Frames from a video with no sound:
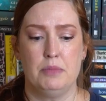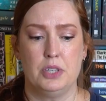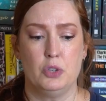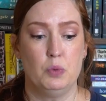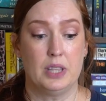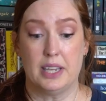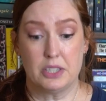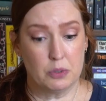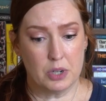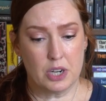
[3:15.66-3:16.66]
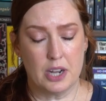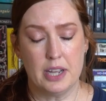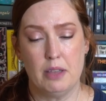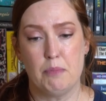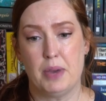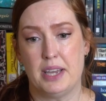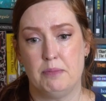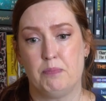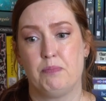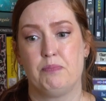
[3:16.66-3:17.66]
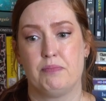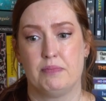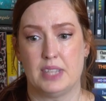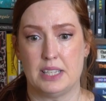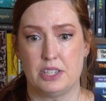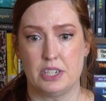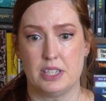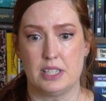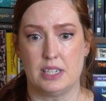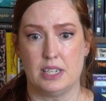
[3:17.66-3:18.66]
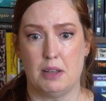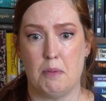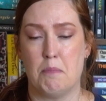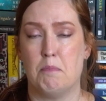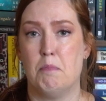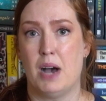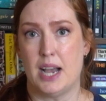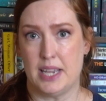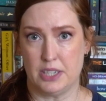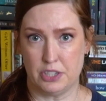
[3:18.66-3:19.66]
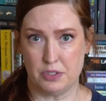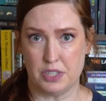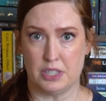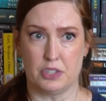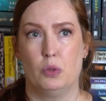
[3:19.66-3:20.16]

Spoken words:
you would like to work on it, but that's just my 2 cents.